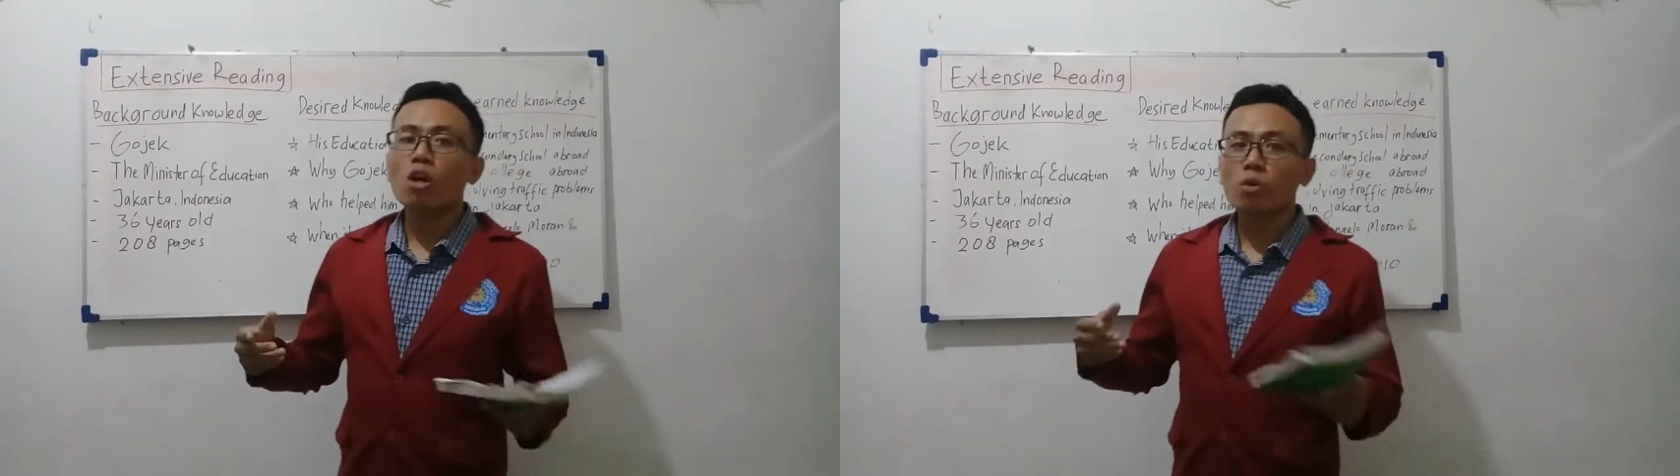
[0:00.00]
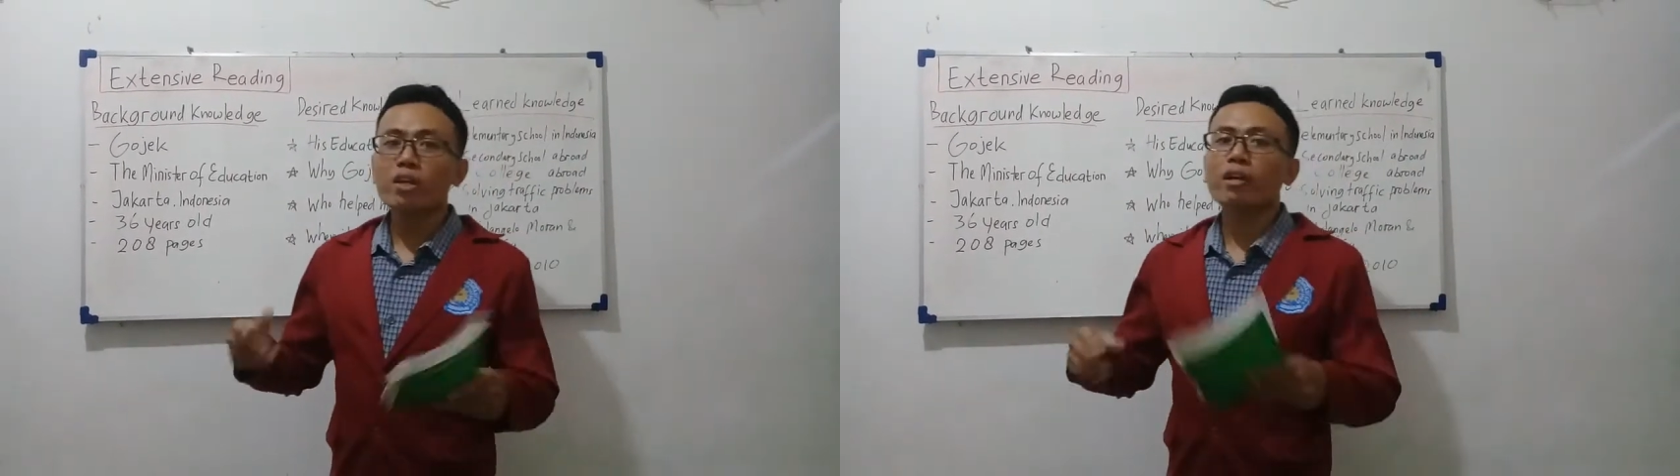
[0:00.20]

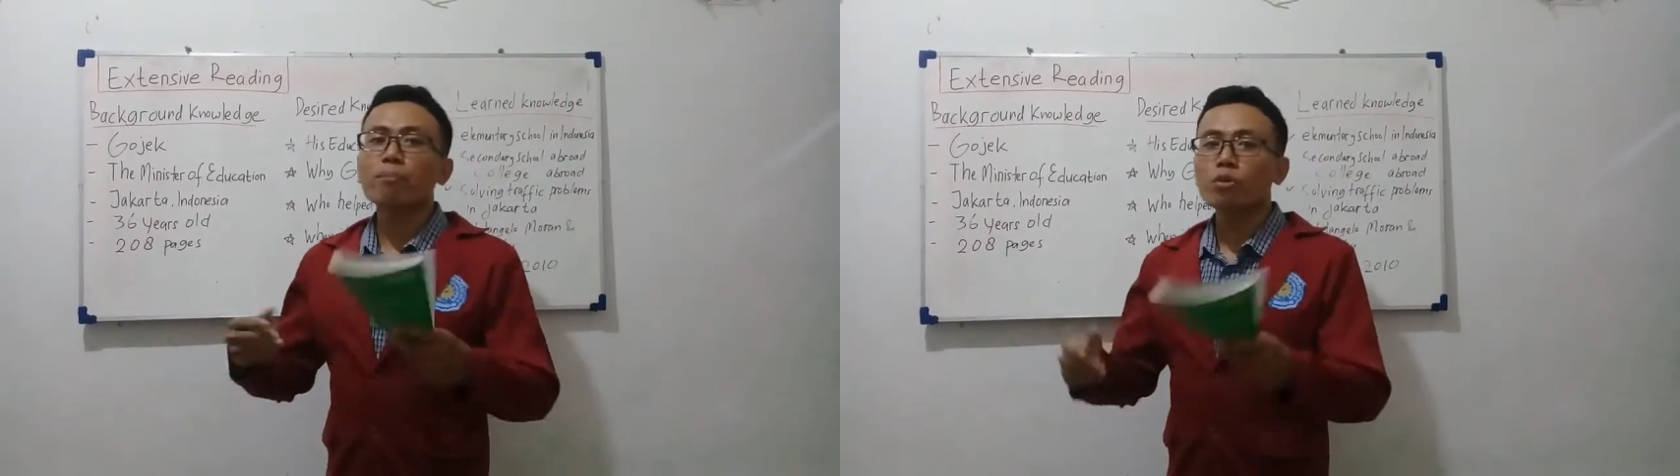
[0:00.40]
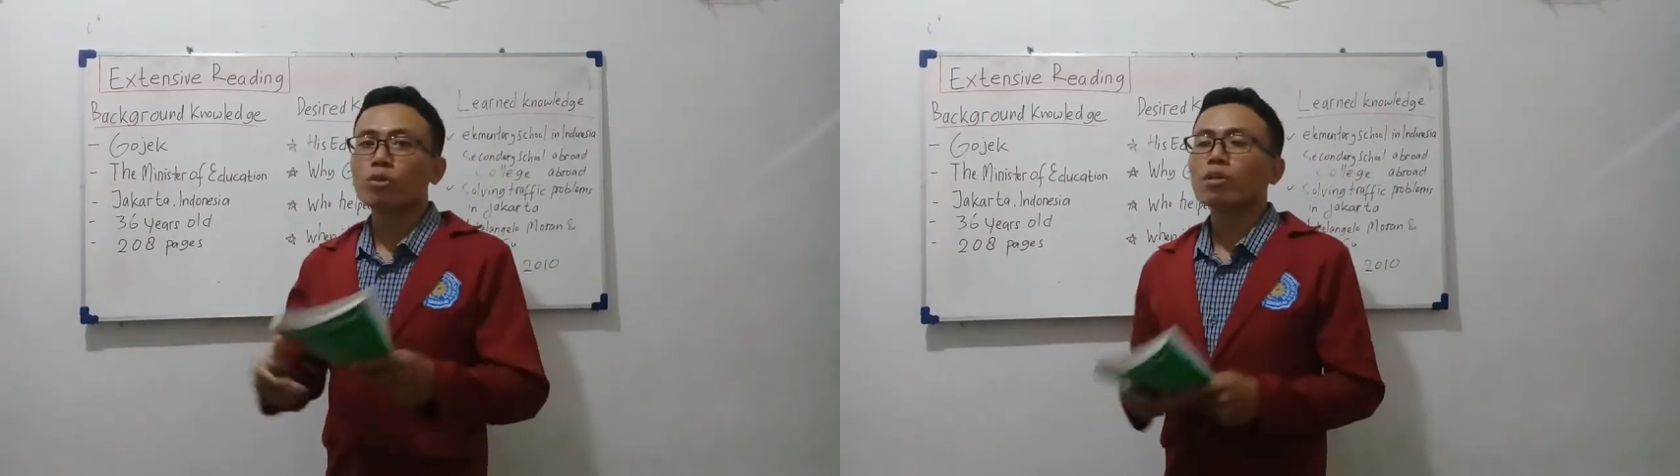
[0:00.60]
read a
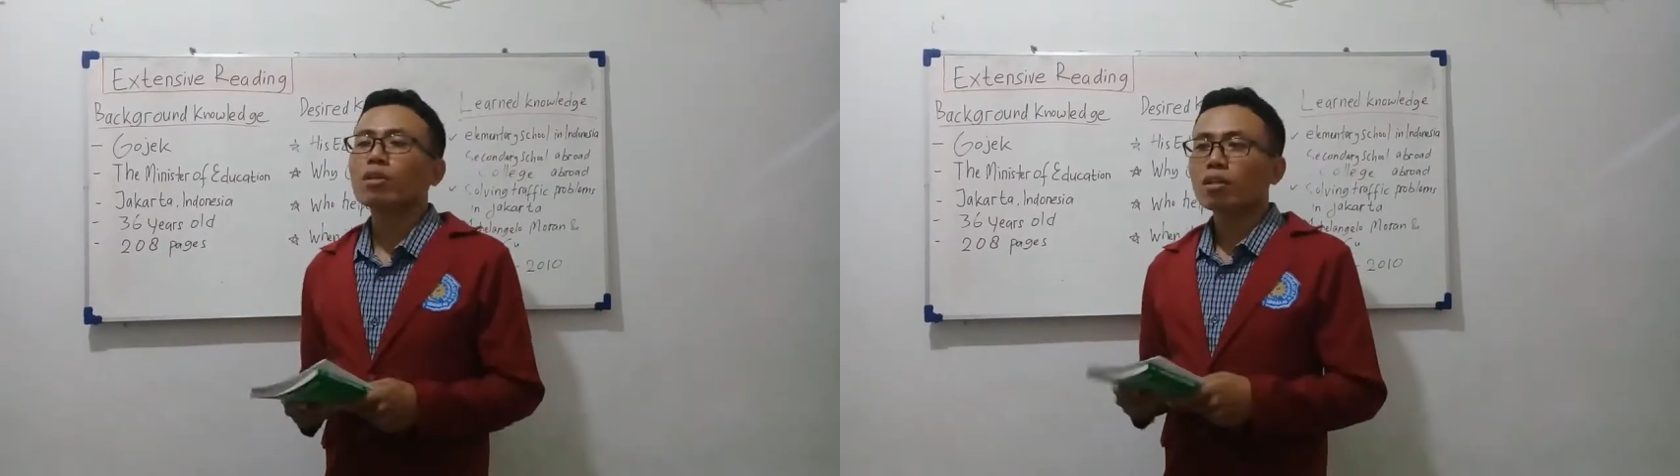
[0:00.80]
book,